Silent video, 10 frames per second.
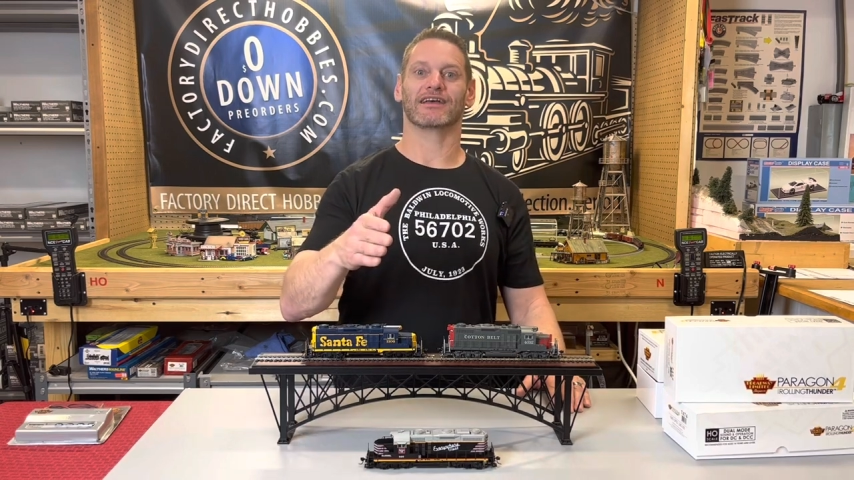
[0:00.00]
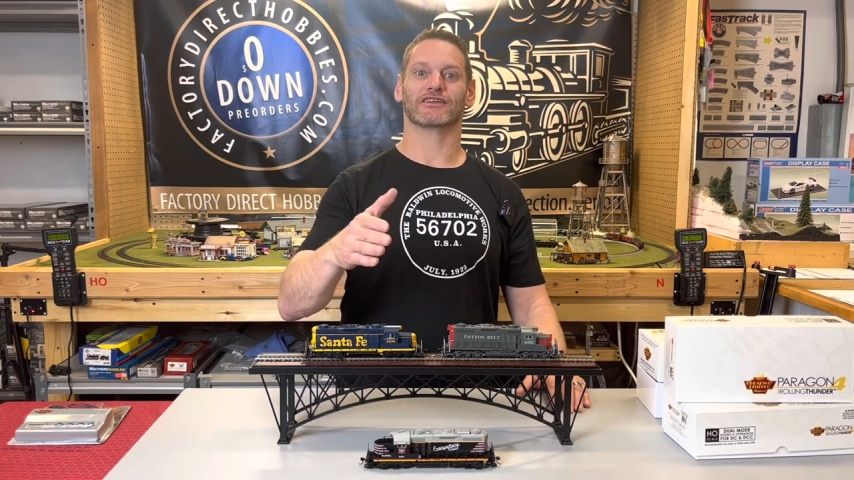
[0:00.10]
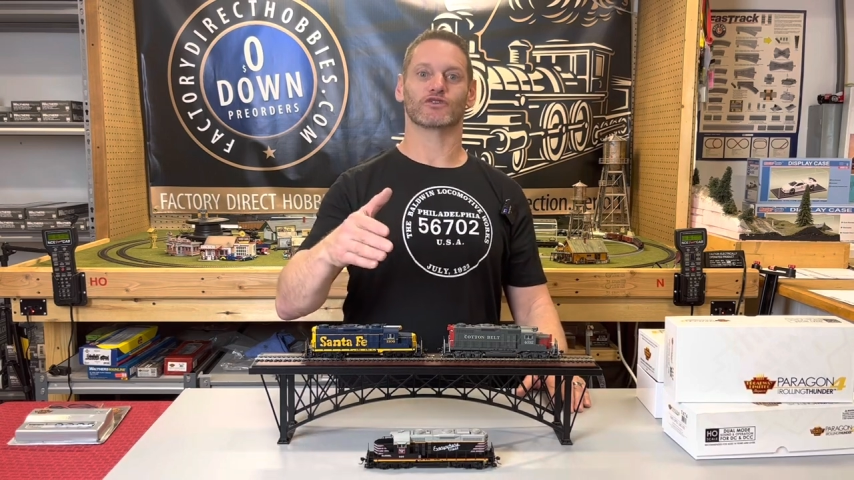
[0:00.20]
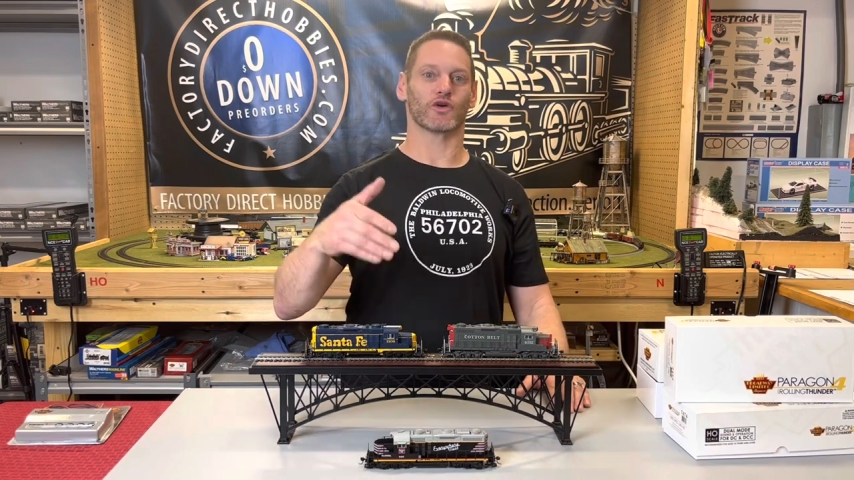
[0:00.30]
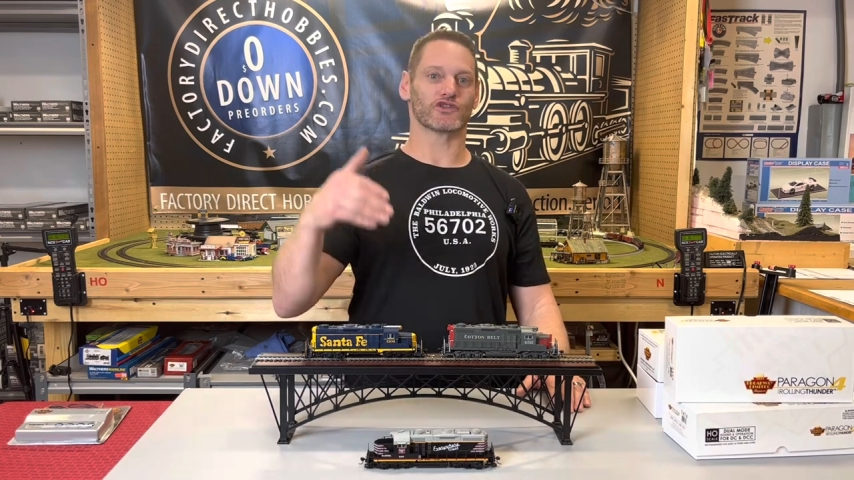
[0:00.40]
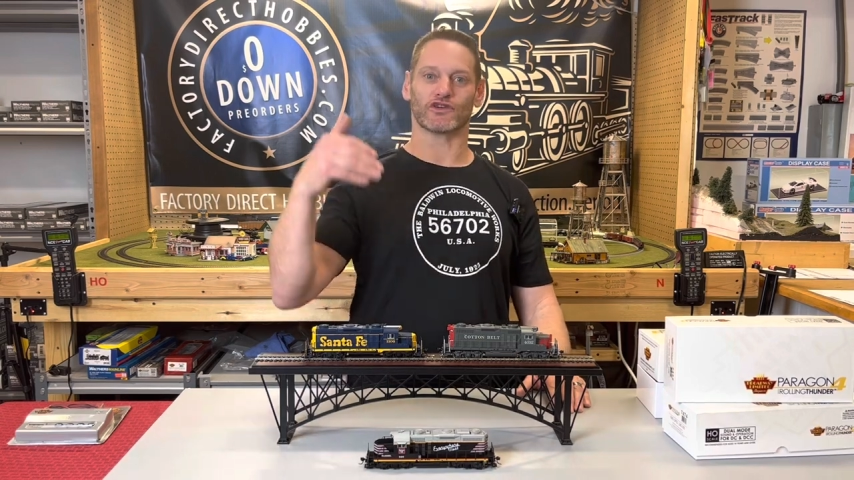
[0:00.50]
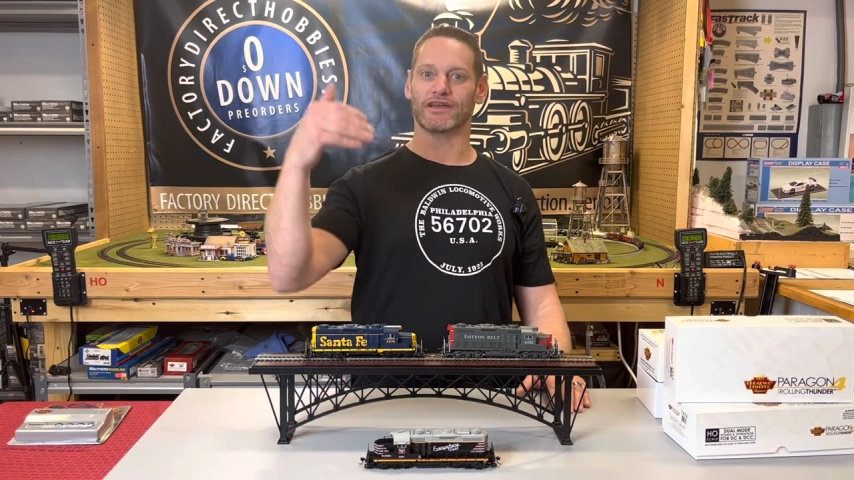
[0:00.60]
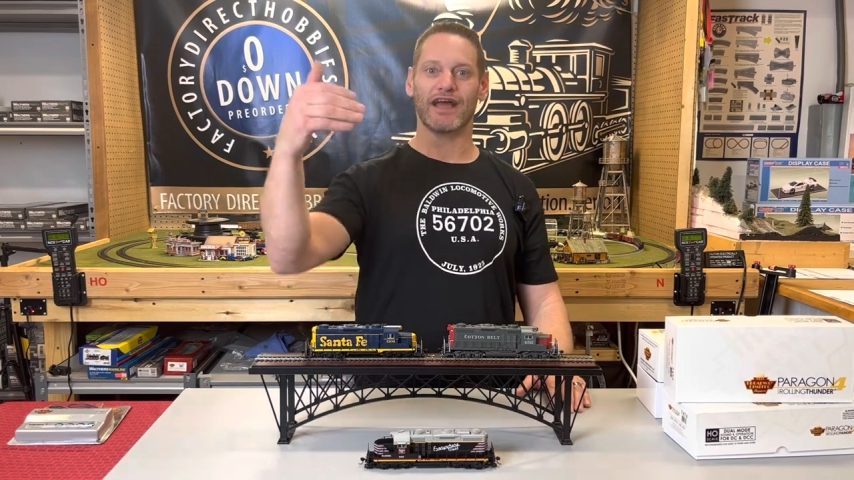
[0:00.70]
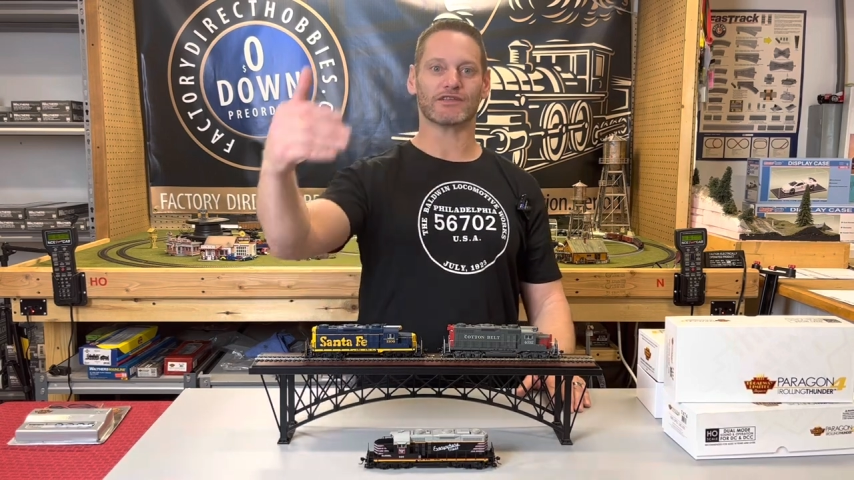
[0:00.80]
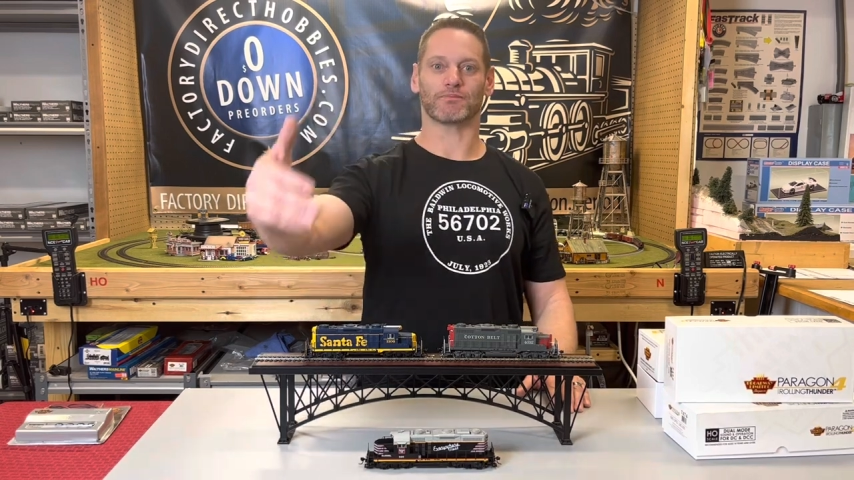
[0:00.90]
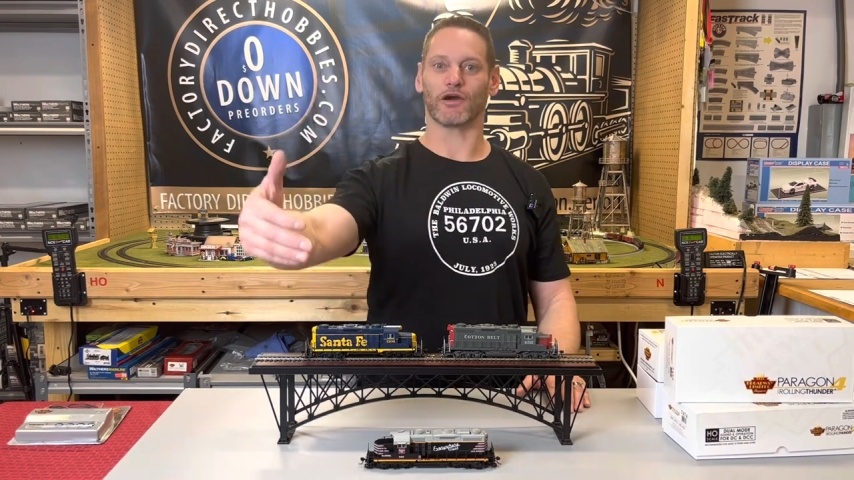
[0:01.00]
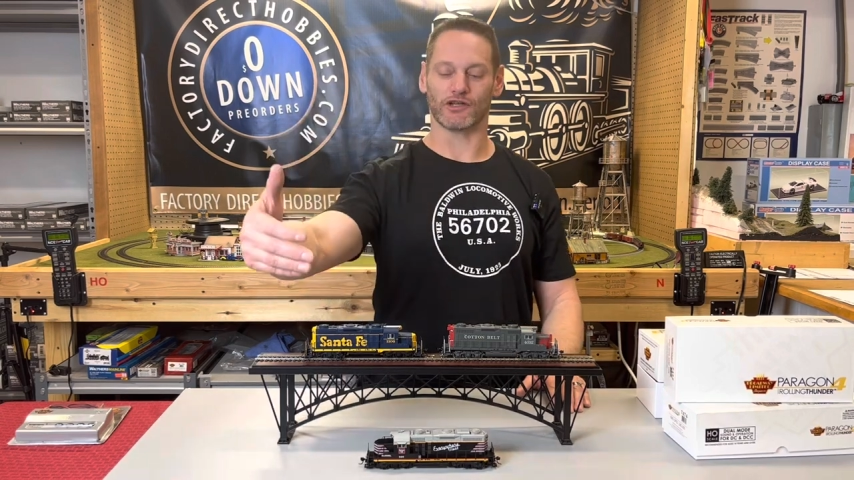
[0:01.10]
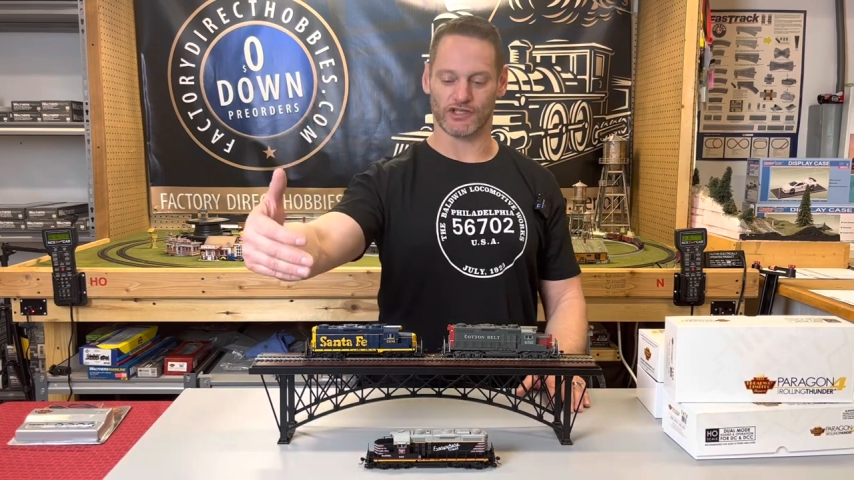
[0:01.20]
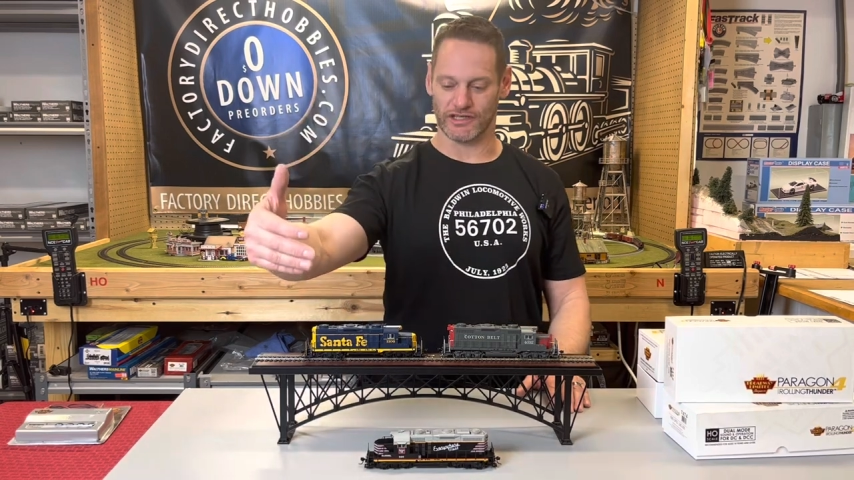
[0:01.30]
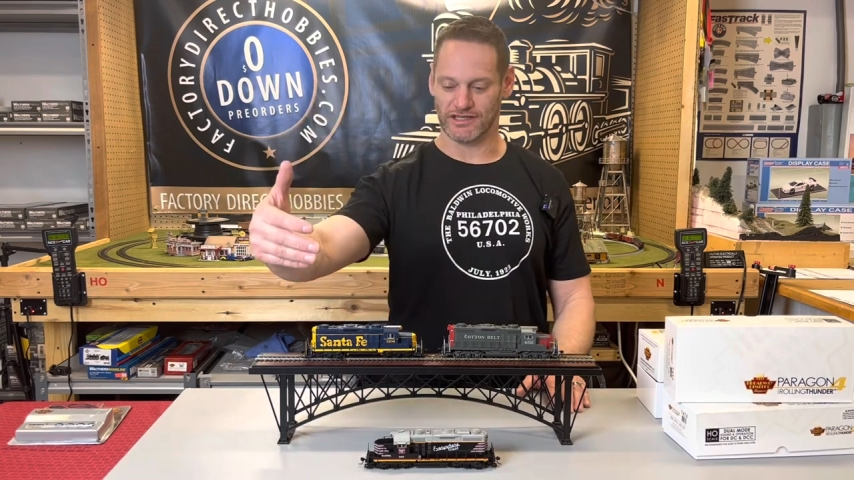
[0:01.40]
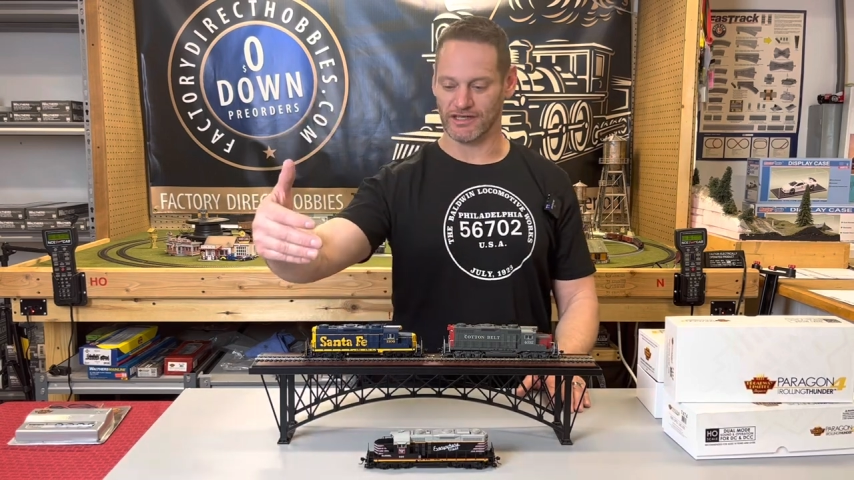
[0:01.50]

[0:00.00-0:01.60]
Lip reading: towards your next purchase